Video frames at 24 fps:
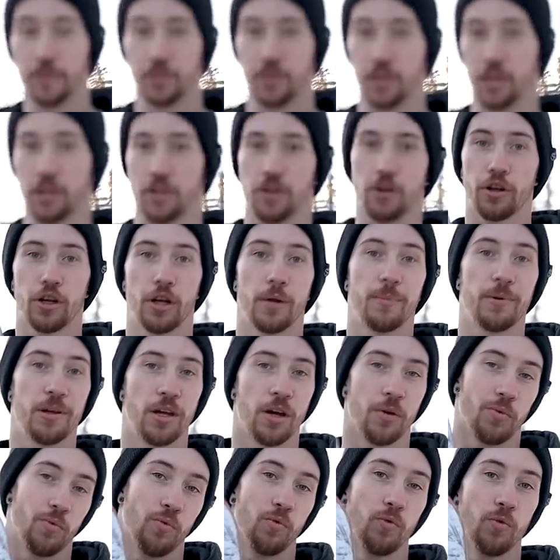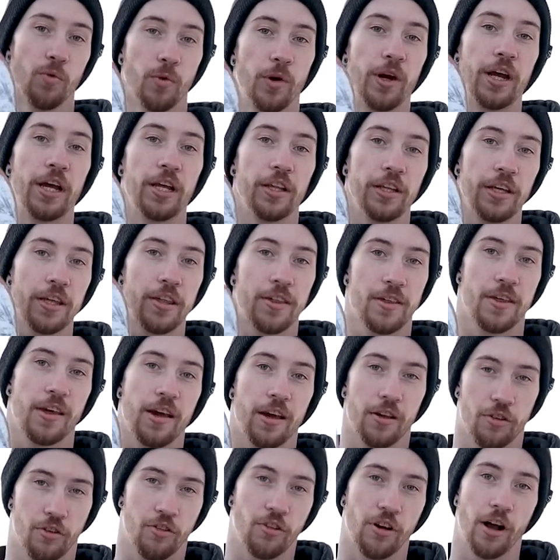These are gonna be a really
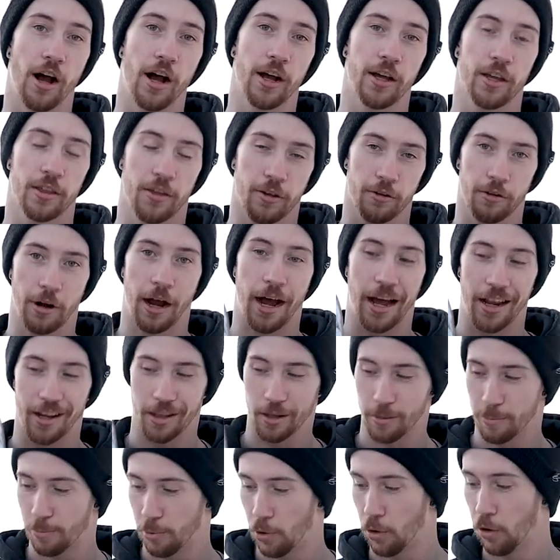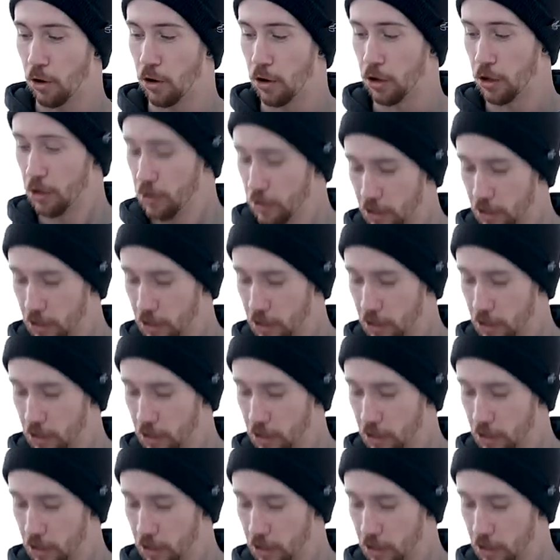sick truck to ride in the bowl.